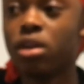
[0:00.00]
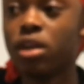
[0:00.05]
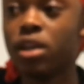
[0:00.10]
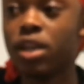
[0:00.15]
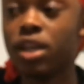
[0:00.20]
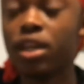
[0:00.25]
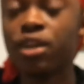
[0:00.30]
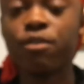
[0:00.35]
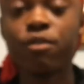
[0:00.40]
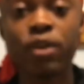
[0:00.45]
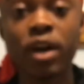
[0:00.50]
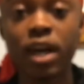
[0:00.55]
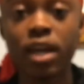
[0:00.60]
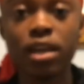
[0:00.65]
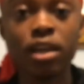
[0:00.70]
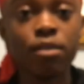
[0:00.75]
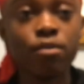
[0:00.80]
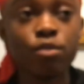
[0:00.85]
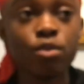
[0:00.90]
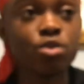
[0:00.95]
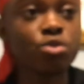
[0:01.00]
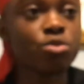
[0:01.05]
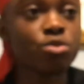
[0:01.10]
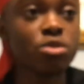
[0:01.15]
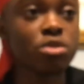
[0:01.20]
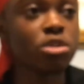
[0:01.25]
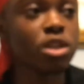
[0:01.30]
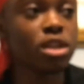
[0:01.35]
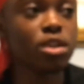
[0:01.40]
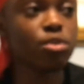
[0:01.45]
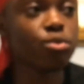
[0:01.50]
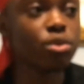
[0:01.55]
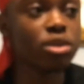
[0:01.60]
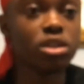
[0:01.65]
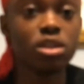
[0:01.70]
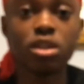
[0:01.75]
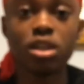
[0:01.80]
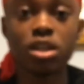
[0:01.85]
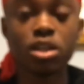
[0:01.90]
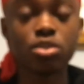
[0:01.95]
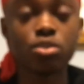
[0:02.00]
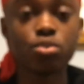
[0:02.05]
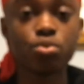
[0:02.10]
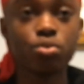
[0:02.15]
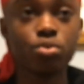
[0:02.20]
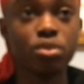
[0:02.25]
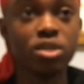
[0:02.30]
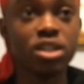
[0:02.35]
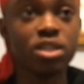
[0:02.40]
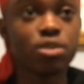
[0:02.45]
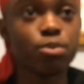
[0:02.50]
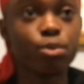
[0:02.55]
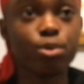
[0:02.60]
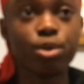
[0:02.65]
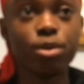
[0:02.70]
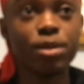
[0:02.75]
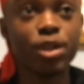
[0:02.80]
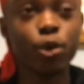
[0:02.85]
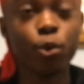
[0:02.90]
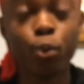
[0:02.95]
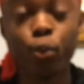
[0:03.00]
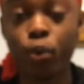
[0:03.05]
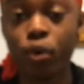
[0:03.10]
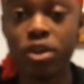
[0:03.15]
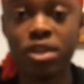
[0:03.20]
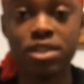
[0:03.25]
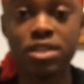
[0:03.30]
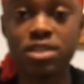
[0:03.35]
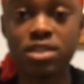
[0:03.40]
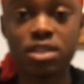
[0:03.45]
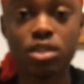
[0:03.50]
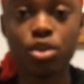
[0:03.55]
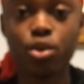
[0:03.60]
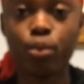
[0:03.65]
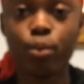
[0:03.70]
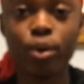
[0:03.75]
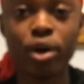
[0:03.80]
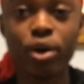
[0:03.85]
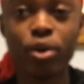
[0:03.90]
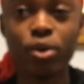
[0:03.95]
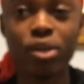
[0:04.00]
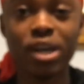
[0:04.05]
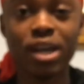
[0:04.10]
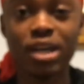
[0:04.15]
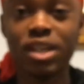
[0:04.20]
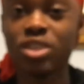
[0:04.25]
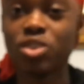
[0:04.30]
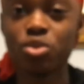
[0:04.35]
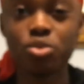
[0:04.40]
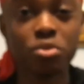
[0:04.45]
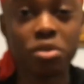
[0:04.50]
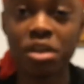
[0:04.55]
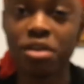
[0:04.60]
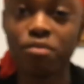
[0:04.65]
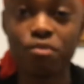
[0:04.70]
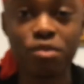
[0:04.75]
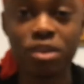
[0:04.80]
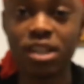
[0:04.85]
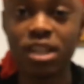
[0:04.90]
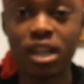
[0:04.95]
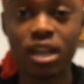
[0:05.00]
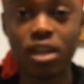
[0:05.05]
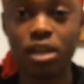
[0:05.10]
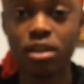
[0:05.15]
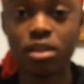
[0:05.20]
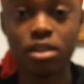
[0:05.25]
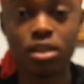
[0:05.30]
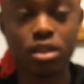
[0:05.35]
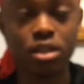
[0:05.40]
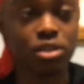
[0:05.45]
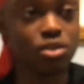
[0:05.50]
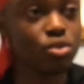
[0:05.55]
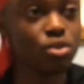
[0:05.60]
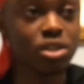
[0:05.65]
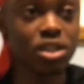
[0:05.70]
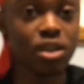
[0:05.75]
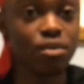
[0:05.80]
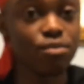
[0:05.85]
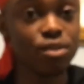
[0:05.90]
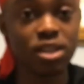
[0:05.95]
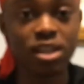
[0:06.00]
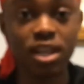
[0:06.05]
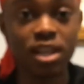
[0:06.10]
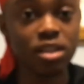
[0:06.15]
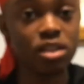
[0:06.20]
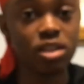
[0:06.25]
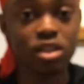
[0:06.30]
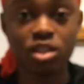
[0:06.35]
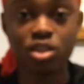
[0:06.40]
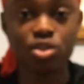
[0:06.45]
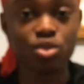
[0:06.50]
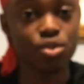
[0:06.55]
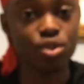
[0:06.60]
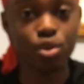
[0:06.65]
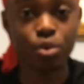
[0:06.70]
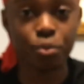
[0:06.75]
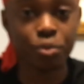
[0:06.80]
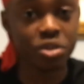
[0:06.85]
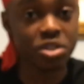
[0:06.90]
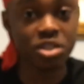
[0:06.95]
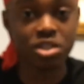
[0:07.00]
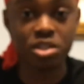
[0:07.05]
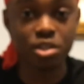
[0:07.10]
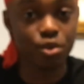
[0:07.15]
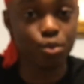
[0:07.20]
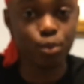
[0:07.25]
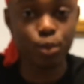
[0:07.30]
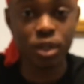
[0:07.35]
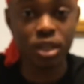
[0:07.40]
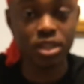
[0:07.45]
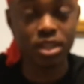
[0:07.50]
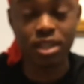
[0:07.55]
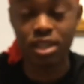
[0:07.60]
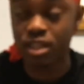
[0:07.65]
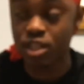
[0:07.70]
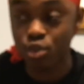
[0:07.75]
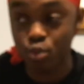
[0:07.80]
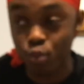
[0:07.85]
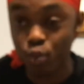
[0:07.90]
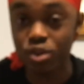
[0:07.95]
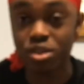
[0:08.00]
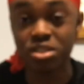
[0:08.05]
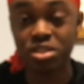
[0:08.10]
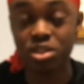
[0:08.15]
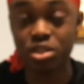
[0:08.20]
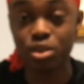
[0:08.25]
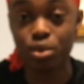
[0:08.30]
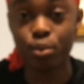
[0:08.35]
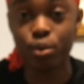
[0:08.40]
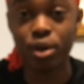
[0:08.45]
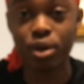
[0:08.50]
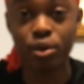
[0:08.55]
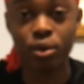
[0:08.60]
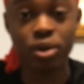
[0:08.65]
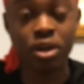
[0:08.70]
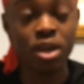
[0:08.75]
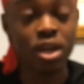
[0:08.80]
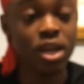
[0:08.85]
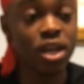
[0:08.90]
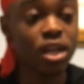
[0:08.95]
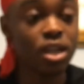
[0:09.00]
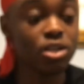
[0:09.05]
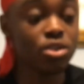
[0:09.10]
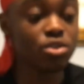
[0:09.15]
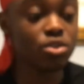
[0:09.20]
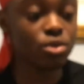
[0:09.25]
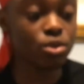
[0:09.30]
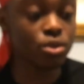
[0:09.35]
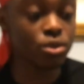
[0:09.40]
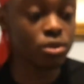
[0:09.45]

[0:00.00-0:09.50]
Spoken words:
if I ever talk to anyone in that school, it's probably once in a while. Like, it's not every day. It's not an everyday thing. It's not a once in a week thing. It's once in a while. So